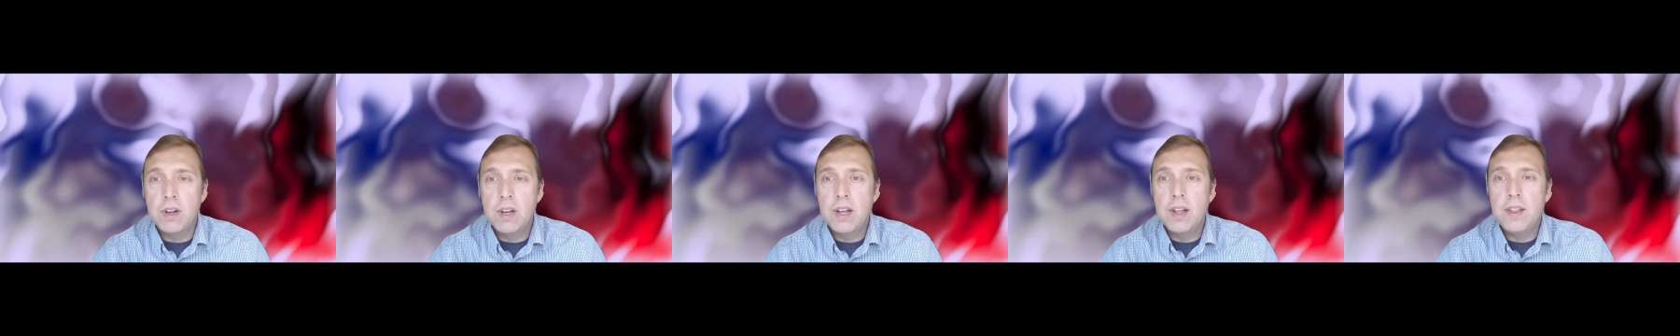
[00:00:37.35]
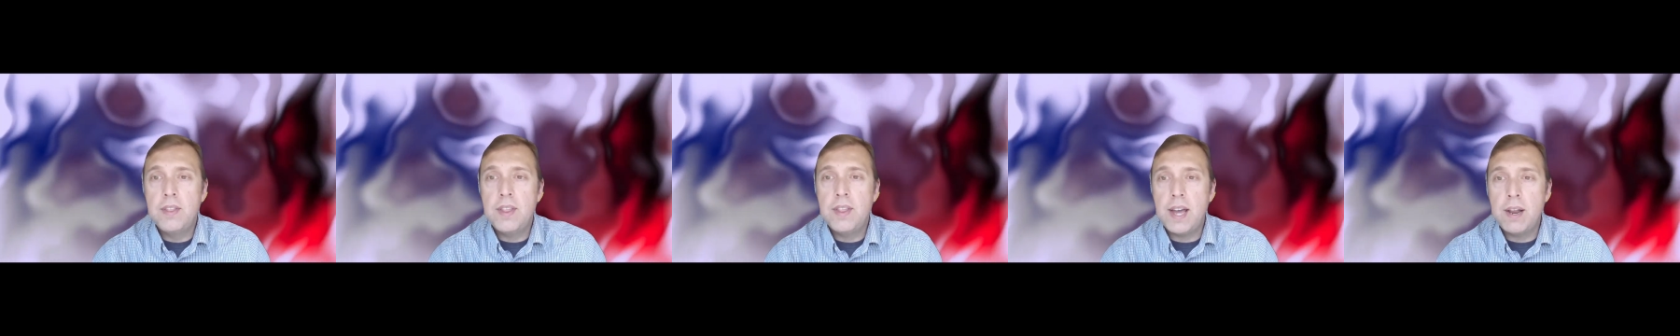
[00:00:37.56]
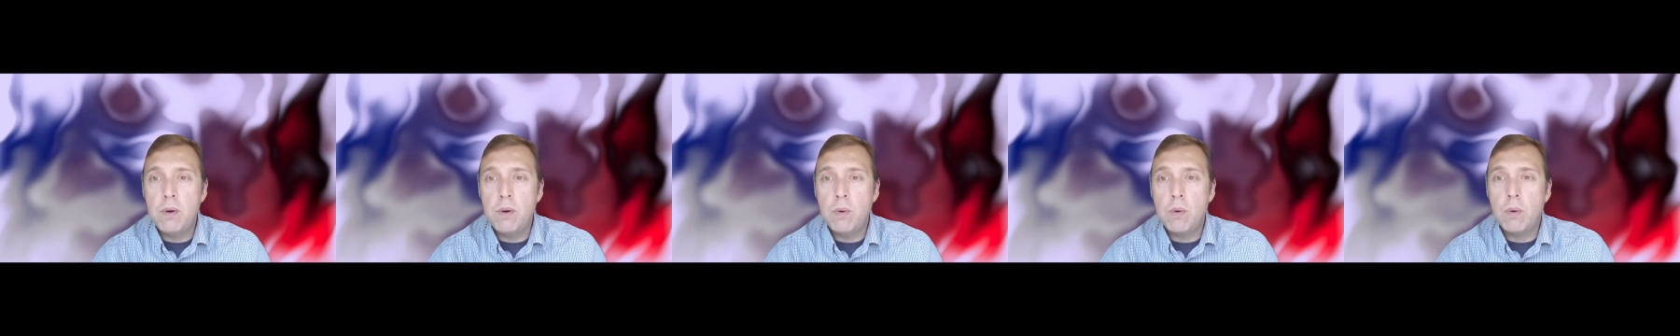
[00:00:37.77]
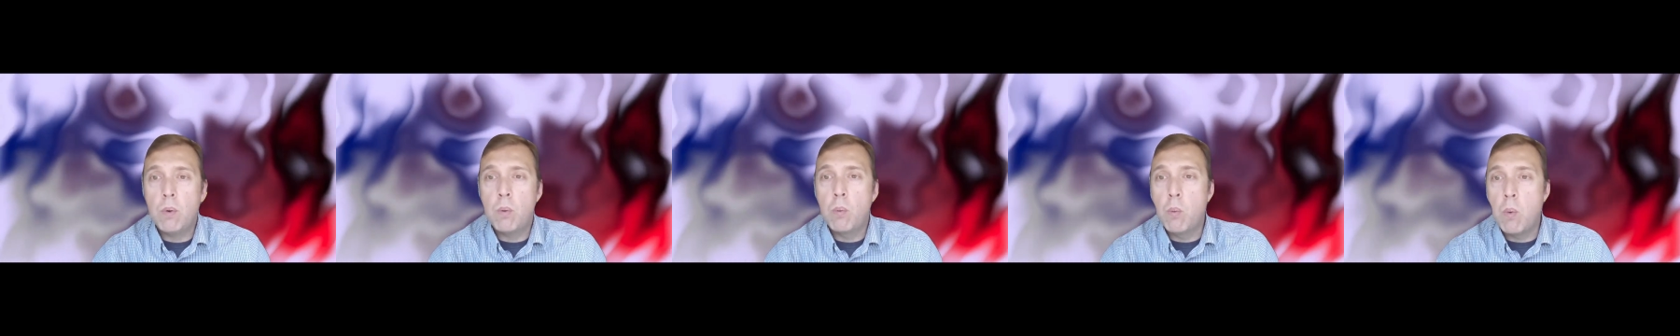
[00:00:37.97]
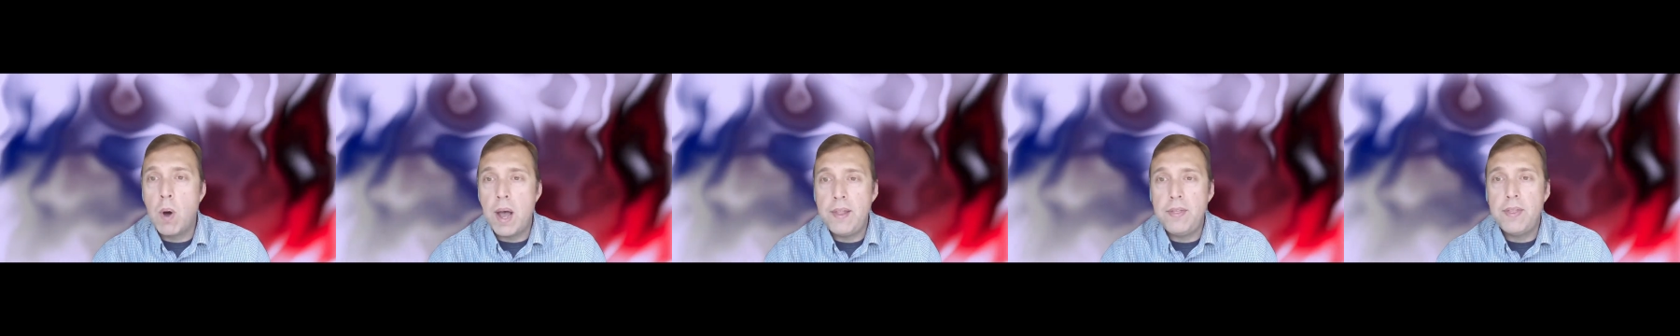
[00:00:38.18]
than
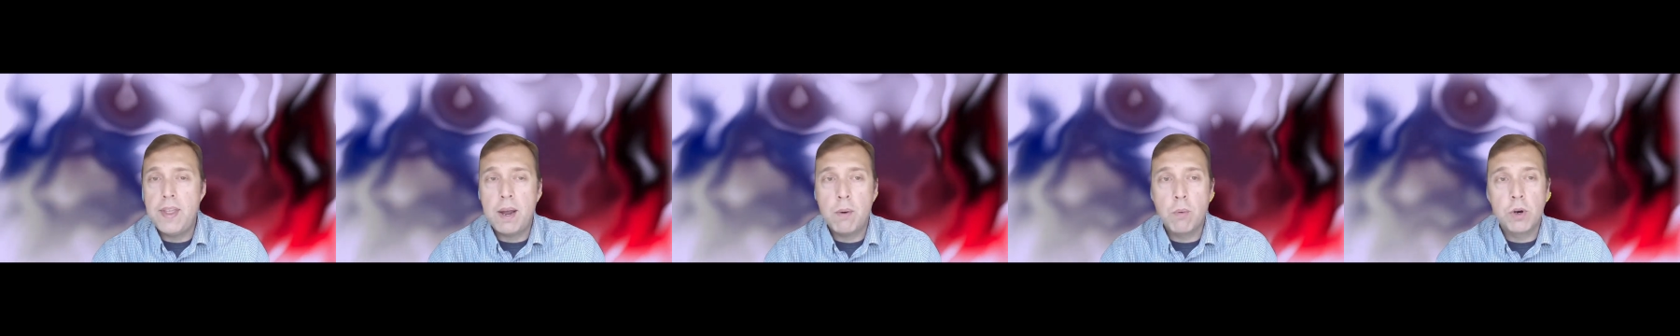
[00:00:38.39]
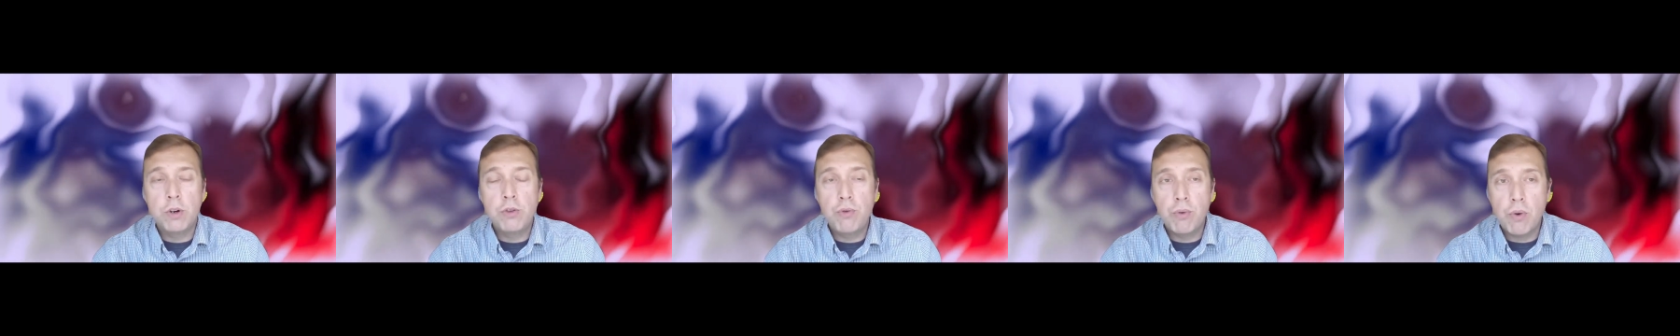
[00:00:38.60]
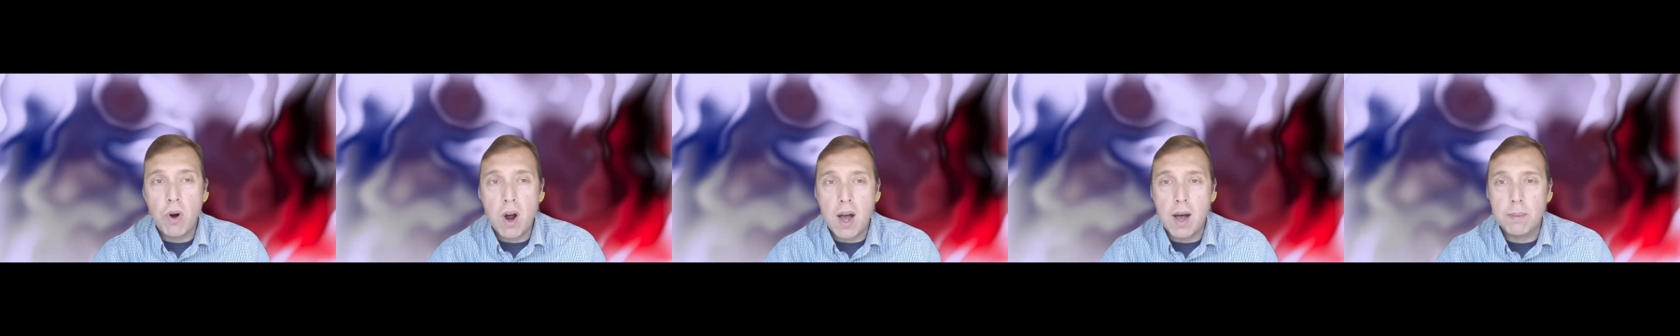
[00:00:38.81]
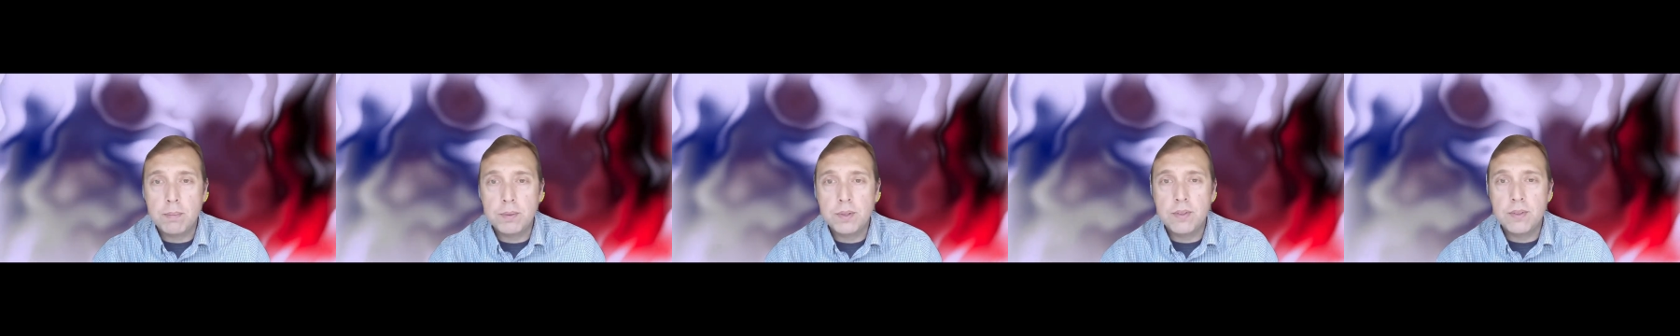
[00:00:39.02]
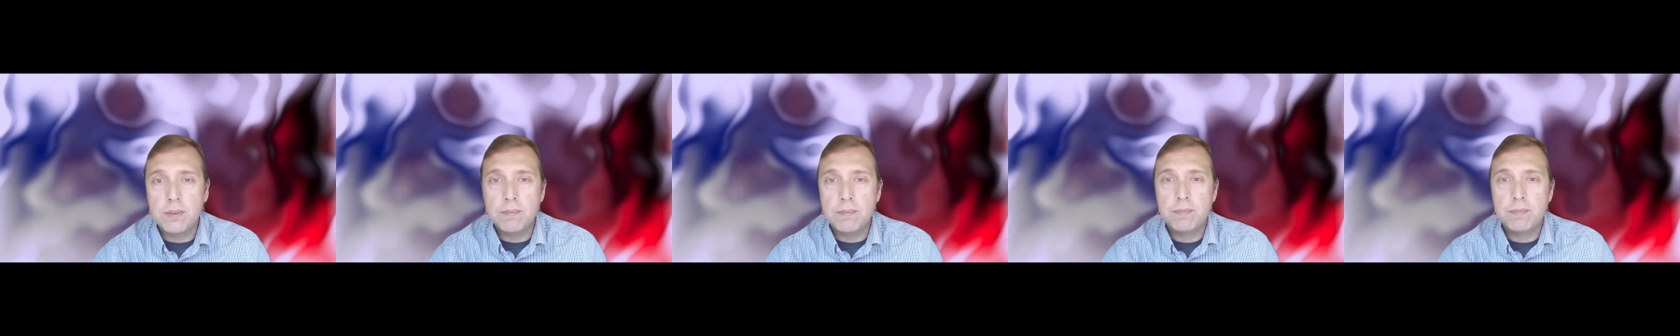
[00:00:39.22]
when they were dropped.